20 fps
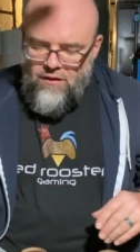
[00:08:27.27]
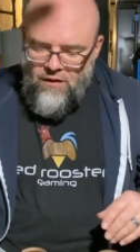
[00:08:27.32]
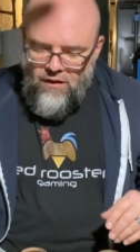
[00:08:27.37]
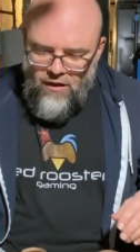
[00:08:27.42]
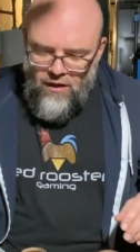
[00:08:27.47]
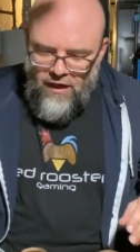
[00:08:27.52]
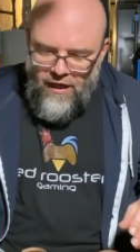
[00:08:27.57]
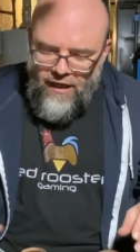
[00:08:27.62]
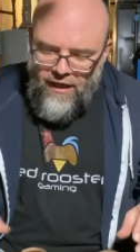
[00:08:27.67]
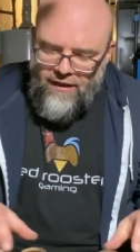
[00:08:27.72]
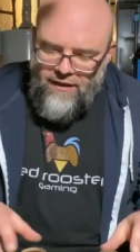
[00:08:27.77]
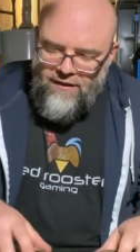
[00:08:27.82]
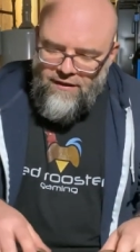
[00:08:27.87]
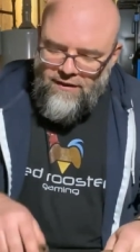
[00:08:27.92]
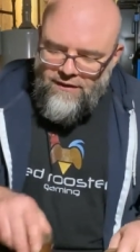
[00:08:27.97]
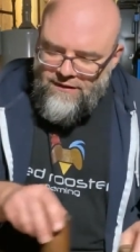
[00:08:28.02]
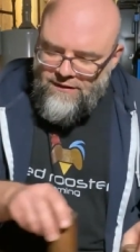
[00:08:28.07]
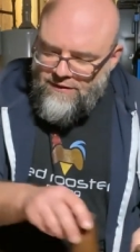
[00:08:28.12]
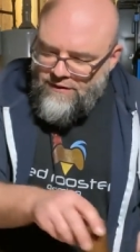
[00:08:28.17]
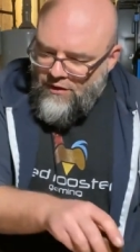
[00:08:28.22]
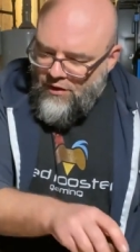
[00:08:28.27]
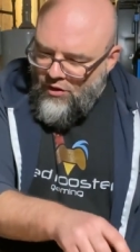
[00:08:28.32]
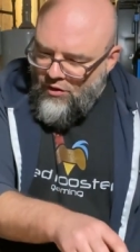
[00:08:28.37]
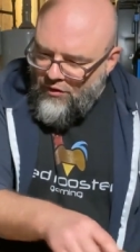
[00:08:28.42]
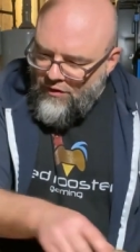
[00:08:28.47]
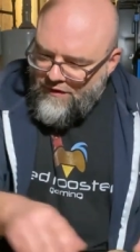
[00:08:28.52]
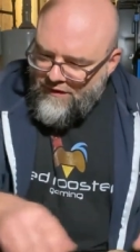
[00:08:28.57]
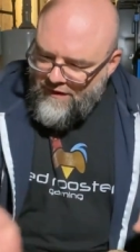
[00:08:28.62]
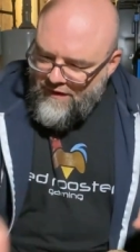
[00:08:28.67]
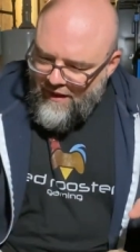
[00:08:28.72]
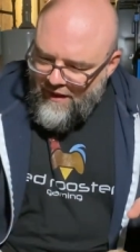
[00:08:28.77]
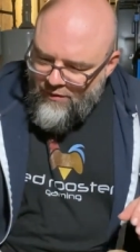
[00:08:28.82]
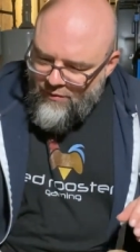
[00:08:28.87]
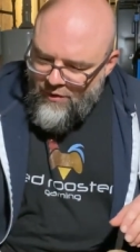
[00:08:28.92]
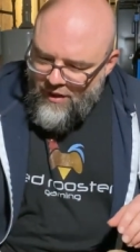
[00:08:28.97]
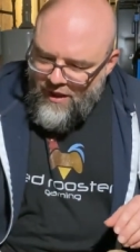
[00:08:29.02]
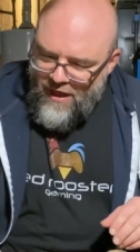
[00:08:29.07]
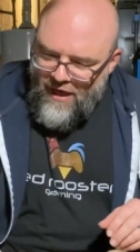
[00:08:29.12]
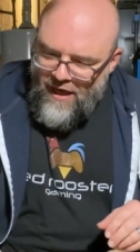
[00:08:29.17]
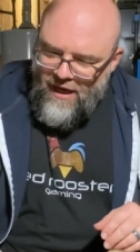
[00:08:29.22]
All right, so it looks like
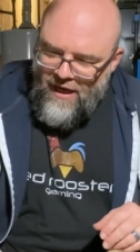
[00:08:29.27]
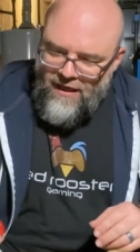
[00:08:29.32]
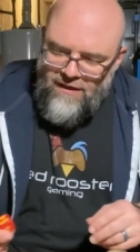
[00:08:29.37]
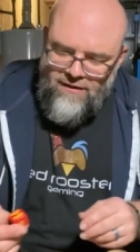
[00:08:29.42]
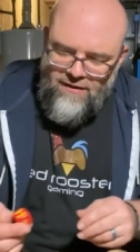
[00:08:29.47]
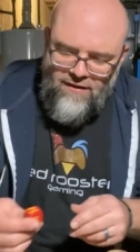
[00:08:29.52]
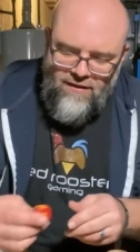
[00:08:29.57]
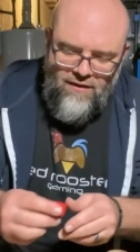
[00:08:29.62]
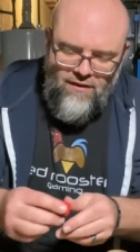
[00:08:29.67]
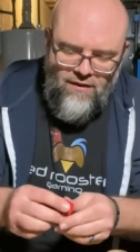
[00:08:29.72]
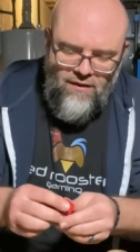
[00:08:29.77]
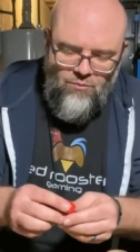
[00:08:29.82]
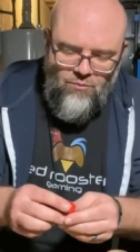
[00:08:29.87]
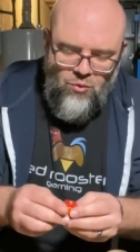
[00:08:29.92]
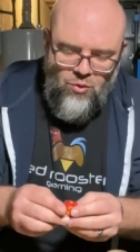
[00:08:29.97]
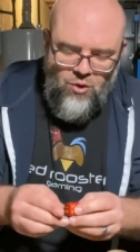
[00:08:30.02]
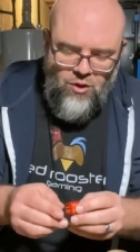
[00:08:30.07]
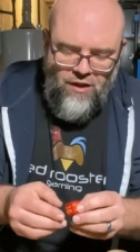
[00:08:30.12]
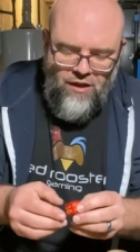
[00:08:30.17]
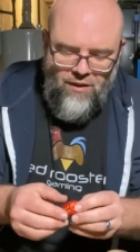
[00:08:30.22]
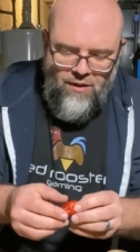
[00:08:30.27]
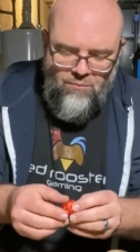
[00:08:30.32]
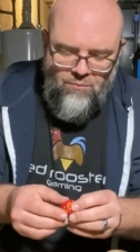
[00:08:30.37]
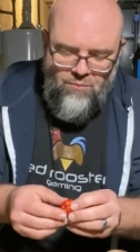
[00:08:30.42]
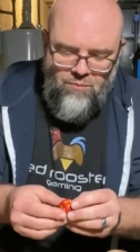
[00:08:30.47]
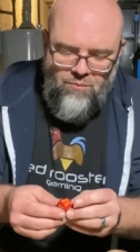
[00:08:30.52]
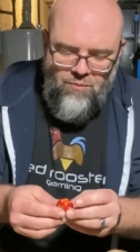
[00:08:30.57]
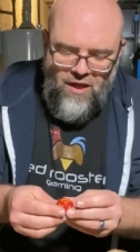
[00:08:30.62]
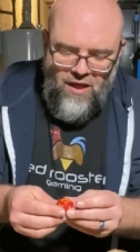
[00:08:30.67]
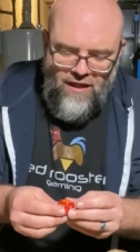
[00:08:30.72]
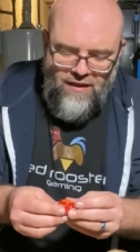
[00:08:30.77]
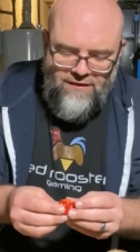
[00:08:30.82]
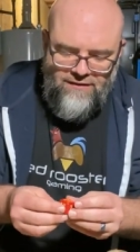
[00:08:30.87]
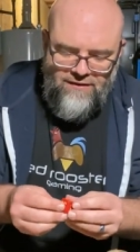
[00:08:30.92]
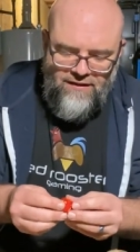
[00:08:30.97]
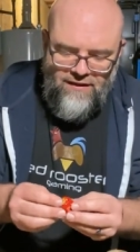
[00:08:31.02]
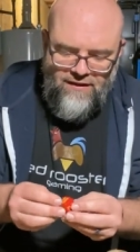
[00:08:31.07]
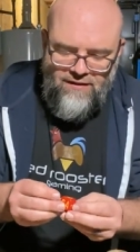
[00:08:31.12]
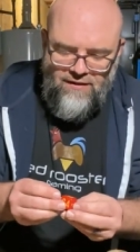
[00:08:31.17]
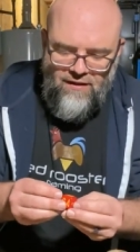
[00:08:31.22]
we got pretty
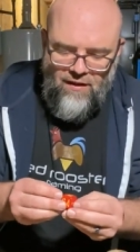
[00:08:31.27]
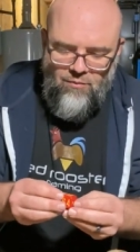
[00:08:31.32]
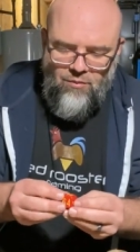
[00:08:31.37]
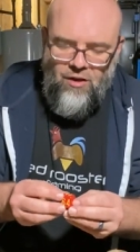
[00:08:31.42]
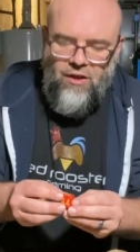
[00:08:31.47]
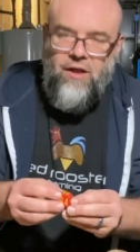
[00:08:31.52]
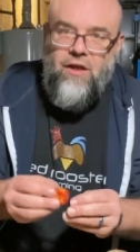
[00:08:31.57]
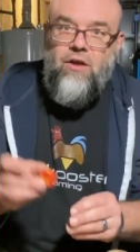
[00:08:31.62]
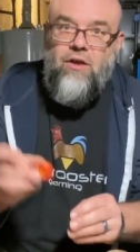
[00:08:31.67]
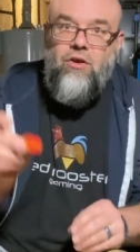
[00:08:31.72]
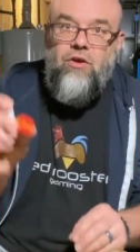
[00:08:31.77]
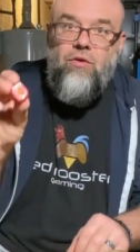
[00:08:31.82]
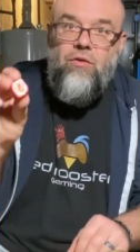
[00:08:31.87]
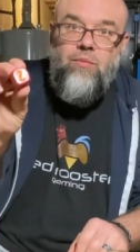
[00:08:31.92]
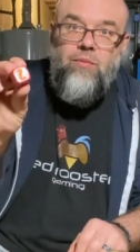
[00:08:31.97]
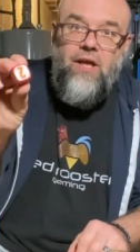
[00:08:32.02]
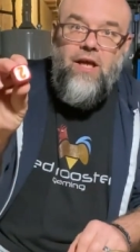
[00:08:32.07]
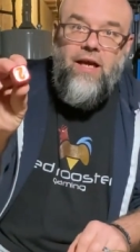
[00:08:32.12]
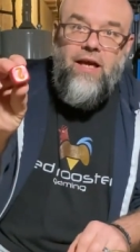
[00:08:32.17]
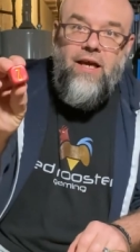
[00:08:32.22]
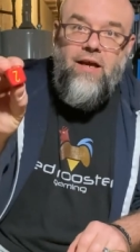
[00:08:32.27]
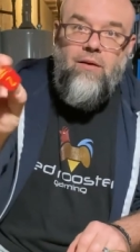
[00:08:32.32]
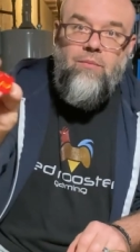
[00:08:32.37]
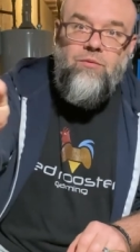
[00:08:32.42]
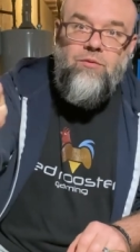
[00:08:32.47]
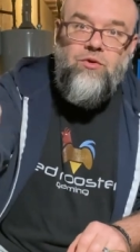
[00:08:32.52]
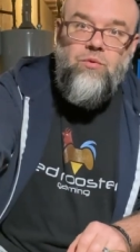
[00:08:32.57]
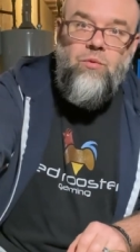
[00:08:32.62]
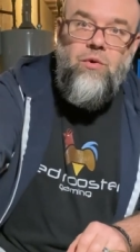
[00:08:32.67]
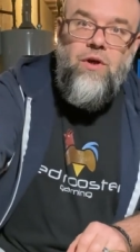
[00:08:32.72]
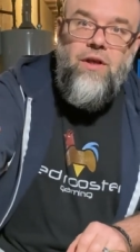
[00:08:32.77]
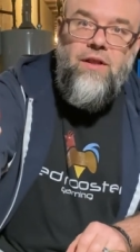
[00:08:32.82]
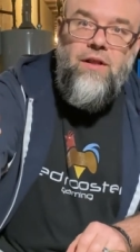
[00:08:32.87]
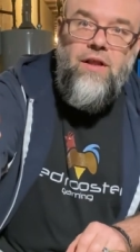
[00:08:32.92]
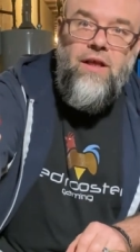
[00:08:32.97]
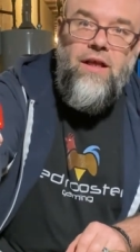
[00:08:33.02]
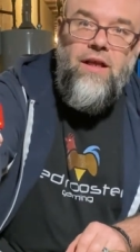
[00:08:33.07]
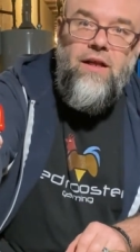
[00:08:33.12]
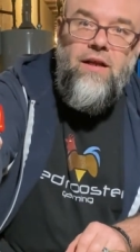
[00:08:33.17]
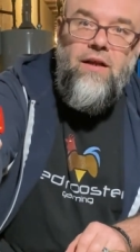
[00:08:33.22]
basic doubling cube that comes with
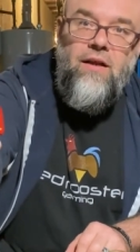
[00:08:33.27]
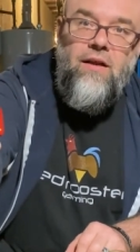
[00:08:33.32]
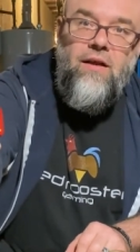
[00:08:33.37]
it.